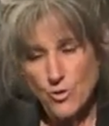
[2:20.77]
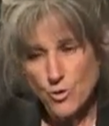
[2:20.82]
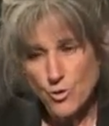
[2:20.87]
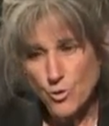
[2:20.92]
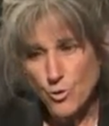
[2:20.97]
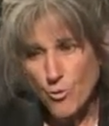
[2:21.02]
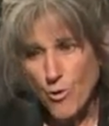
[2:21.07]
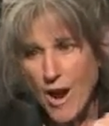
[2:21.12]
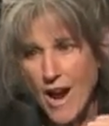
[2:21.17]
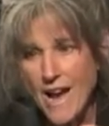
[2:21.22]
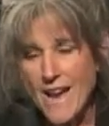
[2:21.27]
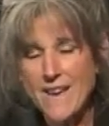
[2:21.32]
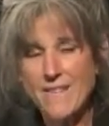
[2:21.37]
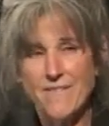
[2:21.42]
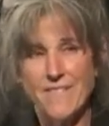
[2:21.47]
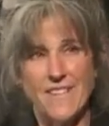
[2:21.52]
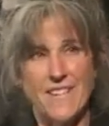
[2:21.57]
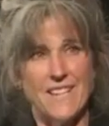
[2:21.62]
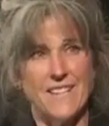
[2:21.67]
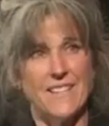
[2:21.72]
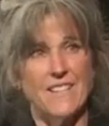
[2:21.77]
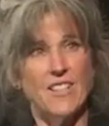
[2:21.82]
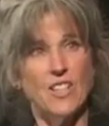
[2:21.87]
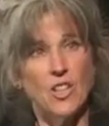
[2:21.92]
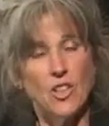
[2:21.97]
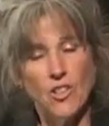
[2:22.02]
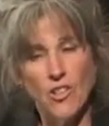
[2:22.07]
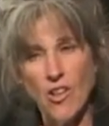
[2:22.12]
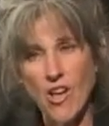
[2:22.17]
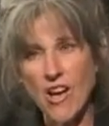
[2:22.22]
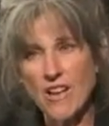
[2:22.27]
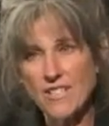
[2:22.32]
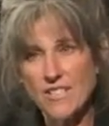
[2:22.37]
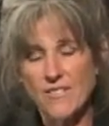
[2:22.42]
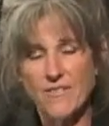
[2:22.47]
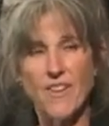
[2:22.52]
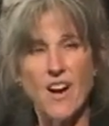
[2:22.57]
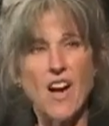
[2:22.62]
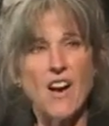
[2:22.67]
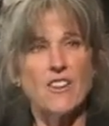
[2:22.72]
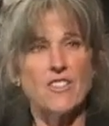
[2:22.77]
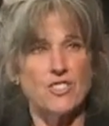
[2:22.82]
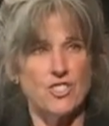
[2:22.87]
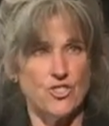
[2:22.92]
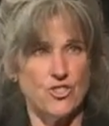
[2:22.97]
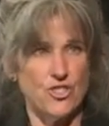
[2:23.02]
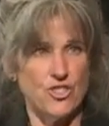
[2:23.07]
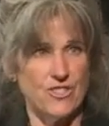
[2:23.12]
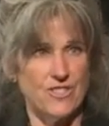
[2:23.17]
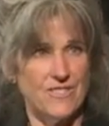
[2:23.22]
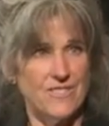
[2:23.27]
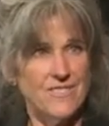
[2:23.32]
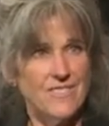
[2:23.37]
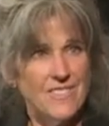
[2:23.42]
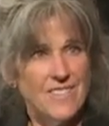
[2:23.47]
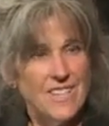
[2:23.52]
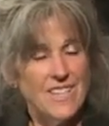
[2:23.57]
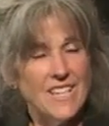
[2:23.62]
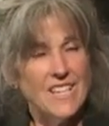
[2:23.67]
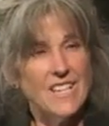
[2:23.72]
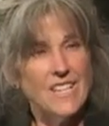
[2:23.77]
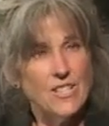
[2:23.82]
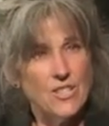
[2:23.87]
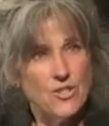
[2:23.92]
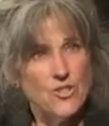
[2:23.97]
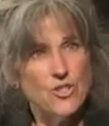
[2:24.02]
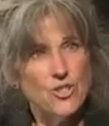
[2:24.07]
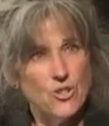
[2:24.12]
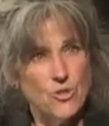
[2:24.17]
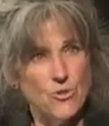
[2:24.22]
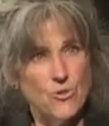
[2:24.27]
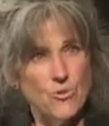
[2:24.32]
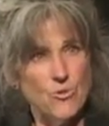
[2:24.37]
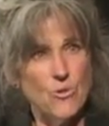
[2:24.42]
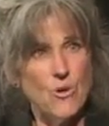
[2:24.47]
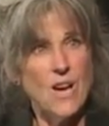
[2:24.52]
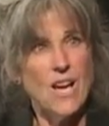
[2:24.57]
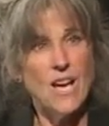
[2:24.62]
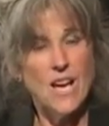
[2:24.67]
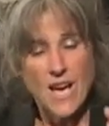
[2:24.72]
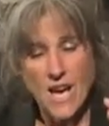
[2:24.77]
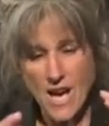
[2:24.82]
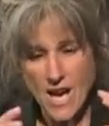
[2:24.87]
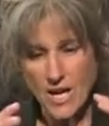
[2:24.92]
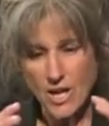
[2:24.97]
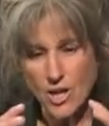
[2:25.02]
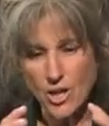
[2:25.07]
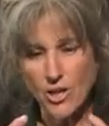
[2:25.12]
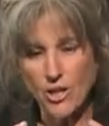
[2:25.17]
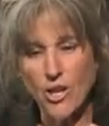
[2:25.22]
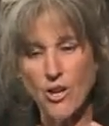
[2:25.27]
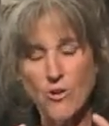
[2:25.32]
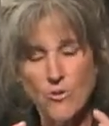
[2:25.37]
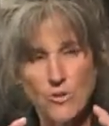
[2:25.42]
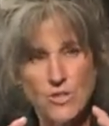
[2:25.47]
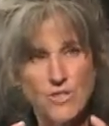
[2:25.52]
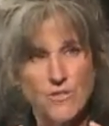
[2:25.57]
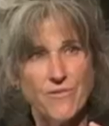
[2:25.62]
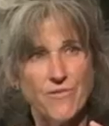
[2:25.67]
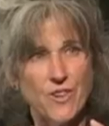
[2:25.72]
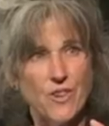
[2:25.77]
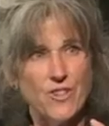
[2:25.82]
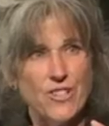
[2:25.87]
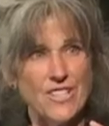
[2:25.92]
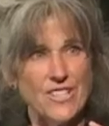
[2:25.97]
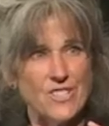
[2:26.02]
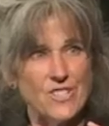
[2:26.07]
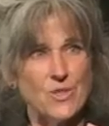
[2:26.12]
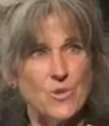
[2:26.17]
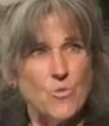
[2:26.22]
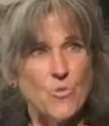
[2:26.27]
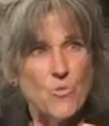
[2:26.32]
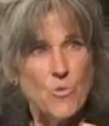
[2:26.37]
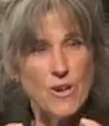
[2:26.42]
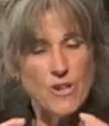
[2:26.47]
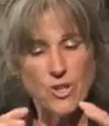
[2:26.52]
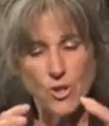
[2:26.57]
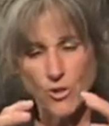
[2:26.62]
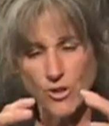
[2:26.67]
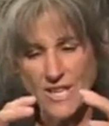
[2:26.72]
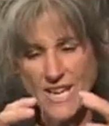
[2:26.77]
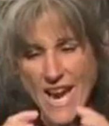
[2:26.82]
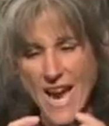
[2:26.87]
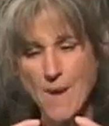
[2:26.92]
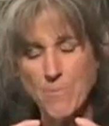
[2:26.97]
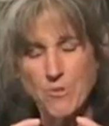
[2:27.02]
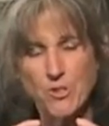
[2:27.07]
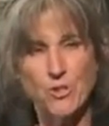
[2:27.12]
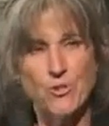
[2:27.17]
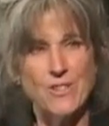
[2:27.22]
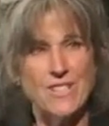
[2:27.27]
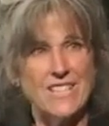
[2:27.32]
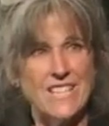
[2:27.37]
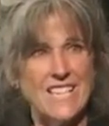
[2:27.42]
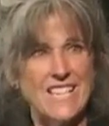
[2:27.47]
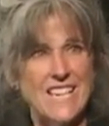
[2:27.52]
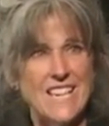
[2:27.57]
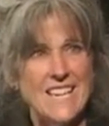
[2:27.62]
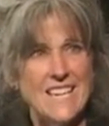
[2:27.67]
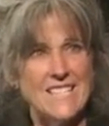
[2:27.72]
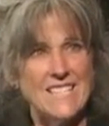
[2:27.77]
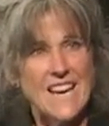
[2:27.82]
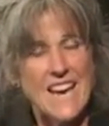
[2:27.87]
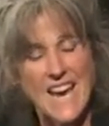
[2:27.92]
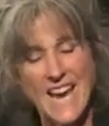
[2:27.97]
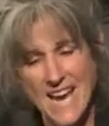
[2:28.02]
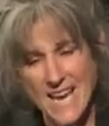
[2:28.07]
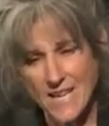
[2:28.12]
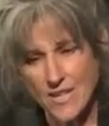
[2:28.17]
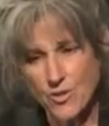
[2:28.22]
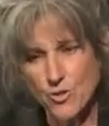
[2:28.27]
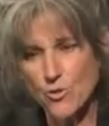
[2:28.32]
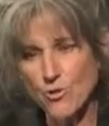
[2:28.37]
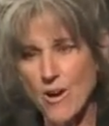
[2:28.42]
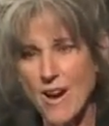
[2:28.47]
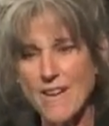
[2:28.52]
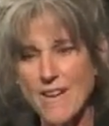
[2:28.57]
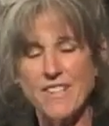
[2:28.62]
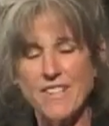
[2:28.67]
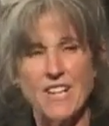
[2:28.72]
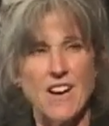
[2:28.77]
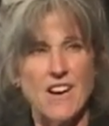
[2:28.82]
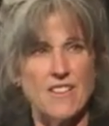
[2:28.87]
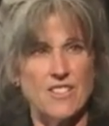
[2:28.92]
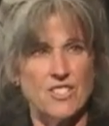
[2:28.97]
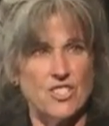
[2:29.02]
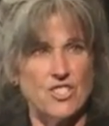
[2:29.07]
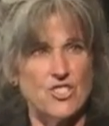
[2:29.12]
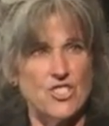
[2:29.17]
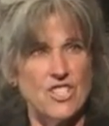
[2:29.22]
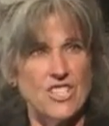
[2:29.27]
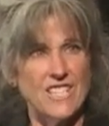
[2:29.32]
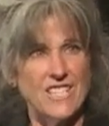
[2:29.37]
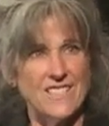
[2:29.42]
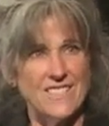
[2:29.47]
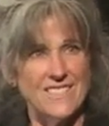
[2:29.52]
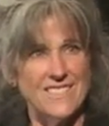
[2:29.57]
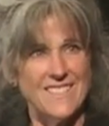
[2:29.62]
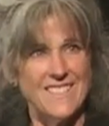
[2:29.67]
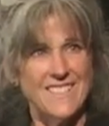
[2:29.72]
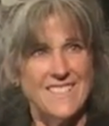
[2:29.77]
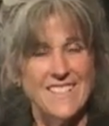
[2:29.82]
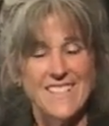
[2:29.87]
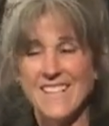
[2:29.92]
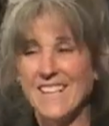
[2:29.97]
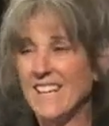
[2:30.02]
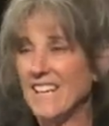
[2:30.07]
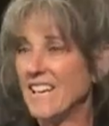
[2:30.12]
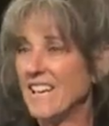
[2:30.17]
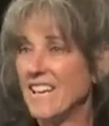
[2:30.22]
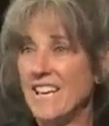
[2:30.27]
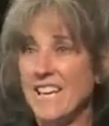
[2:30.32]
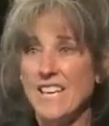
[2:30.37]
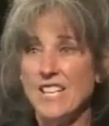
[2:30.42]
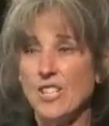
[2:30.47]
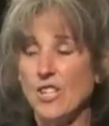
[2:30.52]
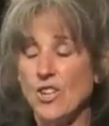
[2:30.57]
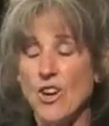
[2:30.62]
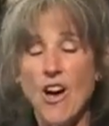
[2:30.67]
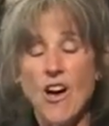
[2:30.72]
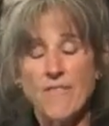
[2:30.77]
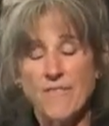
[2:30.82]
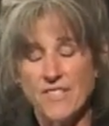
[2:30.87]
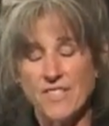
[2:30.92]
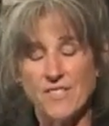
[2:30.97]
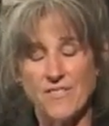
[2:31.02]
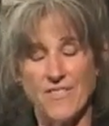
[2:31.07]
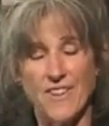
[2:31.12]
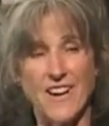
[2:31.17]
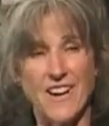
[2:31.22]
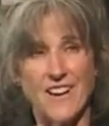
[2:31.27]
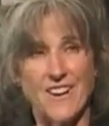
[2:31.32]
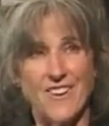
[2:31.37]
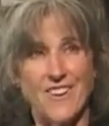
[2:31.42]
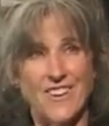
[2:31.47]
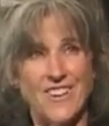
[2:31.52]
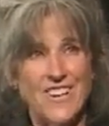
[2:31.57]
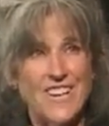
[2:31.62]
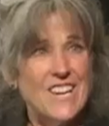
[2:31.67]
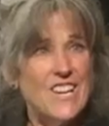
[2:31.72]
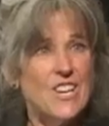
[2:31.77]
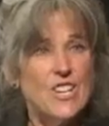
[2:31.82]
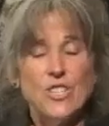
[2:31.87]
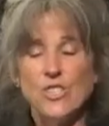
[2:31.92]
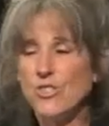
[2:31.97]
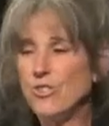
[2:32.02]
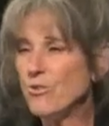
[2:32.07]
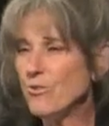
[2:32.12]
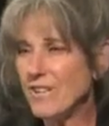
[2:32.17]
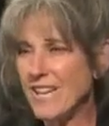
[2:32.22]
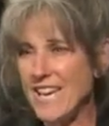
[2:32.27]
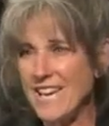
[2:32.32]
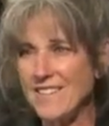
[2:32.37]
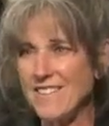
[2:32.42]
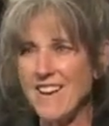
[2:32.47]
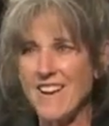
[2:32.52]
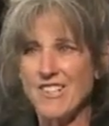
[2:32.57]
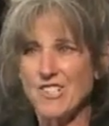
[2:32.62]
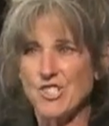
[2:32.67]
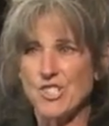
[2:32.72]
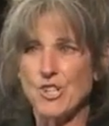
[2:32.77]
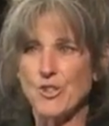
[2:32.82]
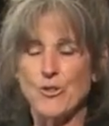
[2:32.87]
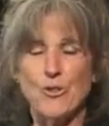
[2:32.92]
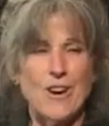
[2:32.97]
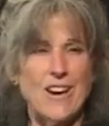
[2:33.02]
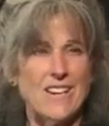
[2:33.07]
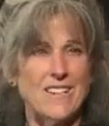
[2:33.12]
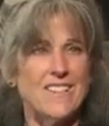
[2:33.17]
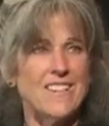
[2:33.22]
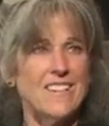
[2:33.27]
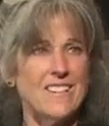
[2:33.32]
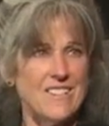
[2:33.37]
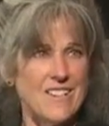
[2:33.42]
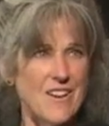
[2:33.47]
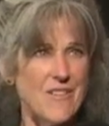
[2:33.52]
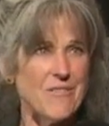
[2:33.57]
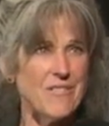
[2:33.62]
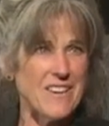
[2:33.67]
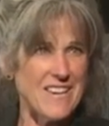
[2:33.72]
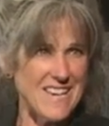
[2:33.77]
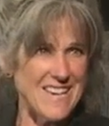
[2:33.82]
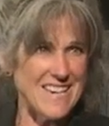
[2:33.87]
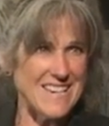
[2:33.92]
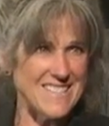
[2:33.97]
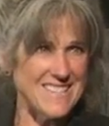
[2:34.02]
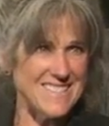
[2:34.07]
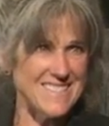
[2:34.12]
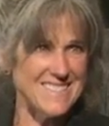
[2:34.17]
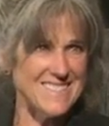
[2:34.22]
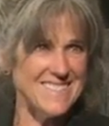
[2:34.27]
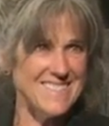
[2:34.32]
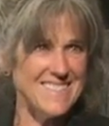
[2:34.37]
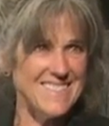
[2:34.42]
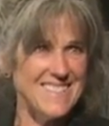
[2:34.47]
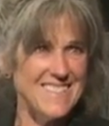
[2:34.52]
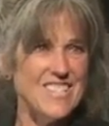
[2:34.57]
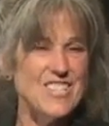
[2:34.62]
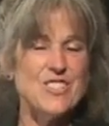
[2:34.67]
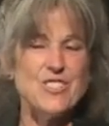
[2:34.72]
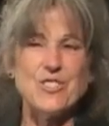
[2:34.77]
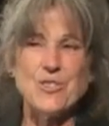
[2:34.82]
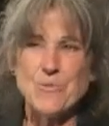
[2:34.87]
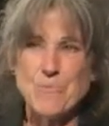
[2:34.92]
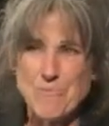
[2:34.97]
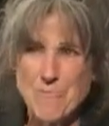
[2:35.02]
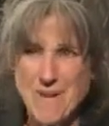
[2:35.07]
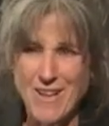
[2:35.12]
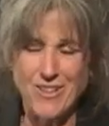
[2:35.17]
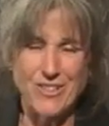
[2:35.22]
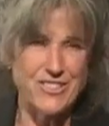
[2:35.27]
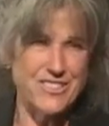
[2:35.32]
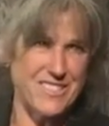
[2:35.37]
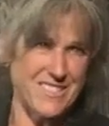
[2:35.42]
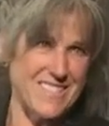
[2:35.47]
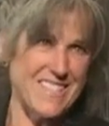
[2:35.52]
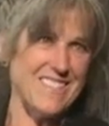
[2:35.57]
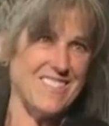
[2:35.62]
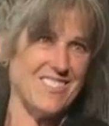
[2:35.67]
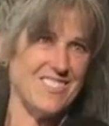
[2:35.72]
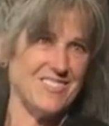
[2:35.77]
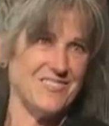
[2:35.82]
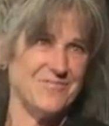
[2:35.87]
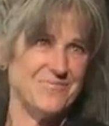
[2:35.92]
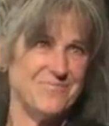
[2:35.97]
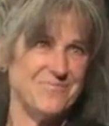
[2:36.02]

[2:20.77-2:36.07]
driving lots of oxygen into a closed furnace where you're capturing the heat and driving oxygen in. In an office fire, you cannot generate enough heat to melt steel.